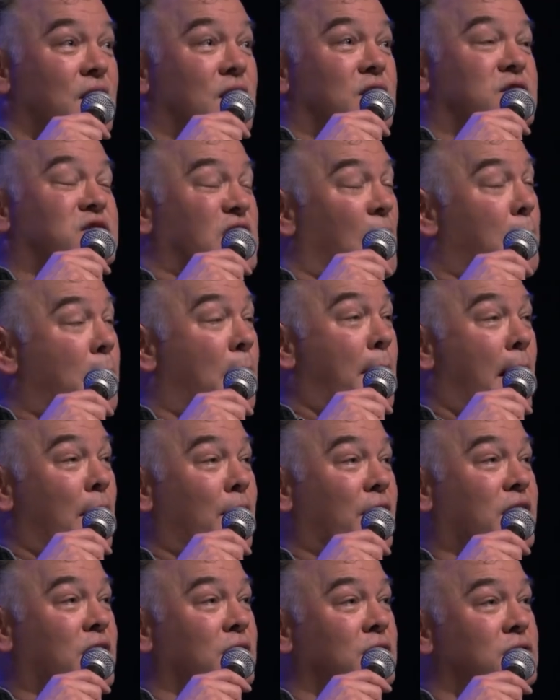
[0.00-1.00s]
Some
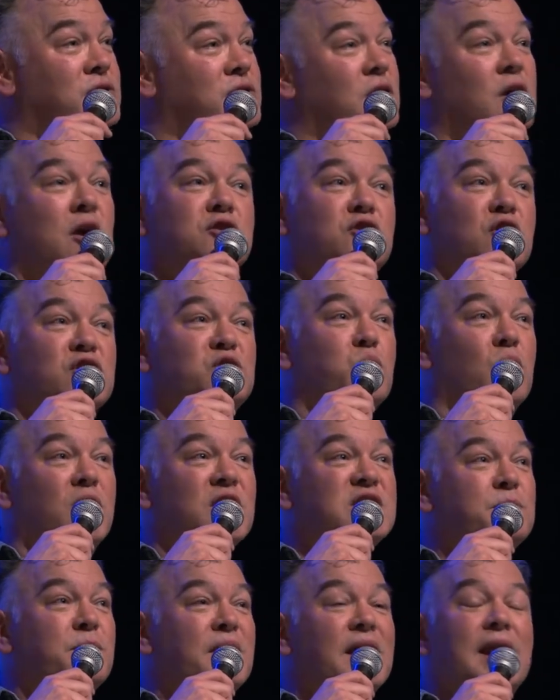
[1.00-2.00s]
Americans just
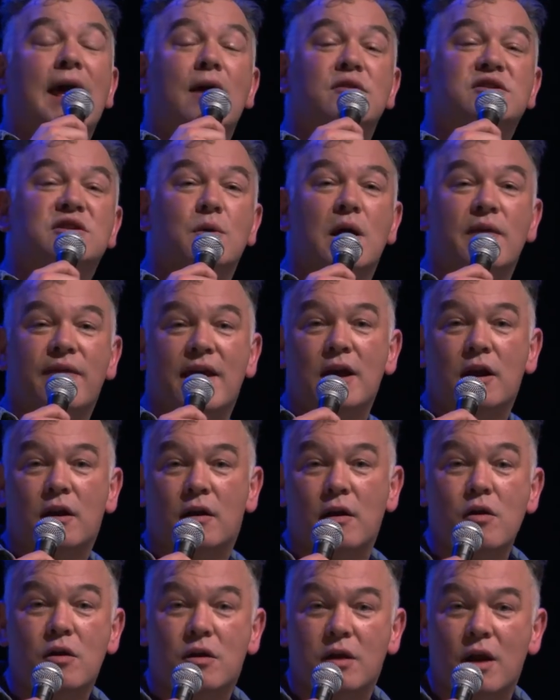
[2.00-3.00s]
wanted to be allowed to wear their
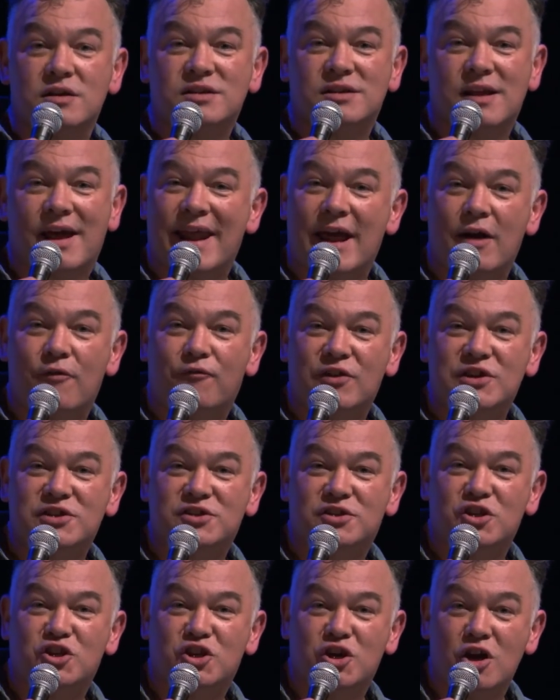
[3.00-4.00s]
Ku Klux Klan
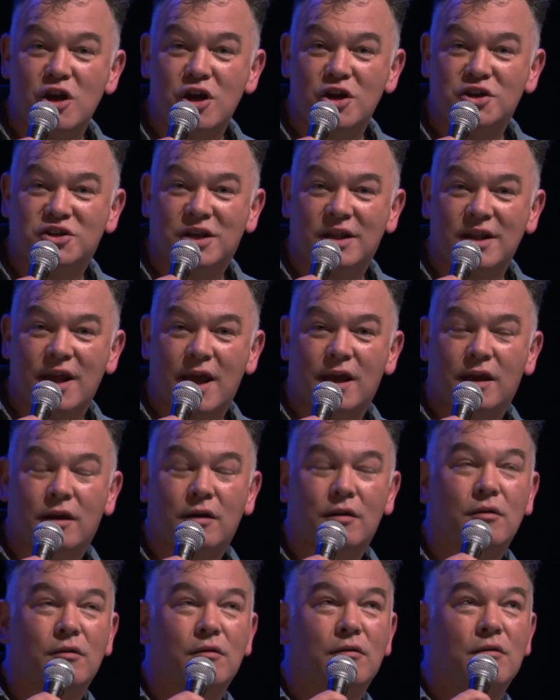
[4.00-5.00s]
outfits to church, didn't
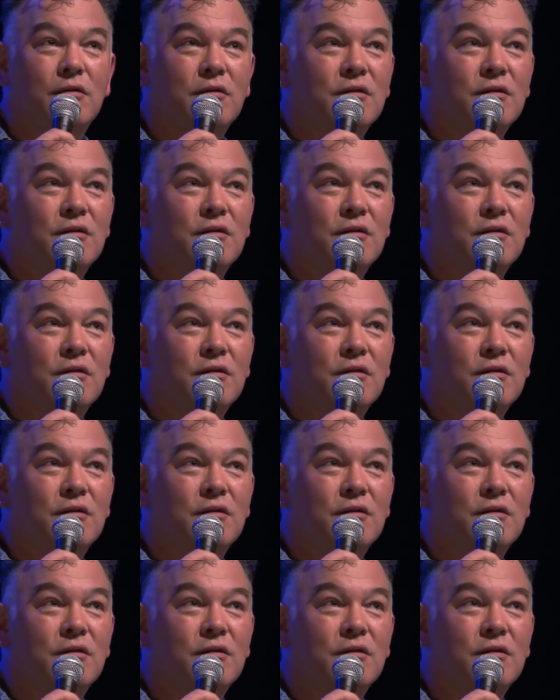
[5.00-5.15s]
they?